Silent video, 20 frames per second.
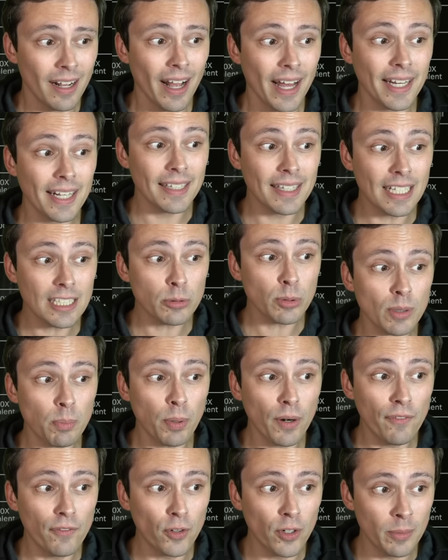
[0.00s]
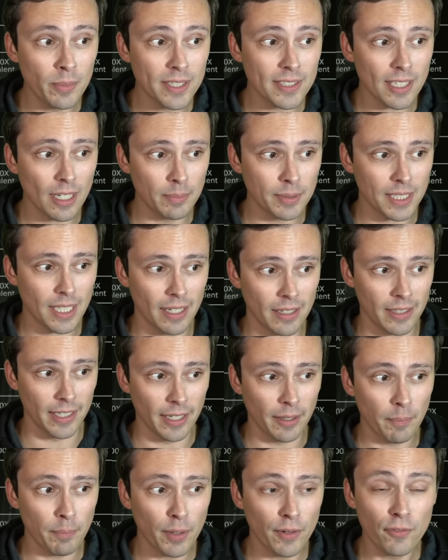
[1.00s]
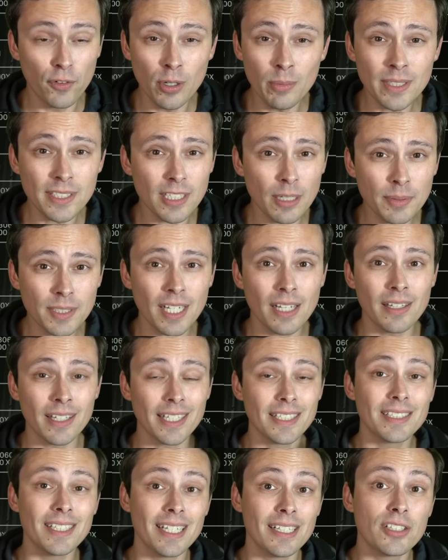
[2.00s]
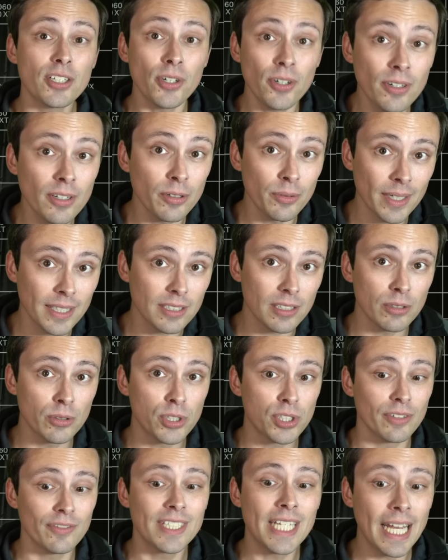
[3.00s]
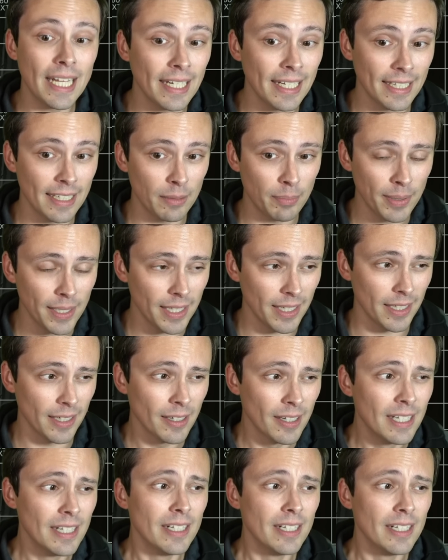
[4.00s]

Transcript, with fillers: And again, that's with performance upscaling. Performance upscaling is an internal resolution of 1080p.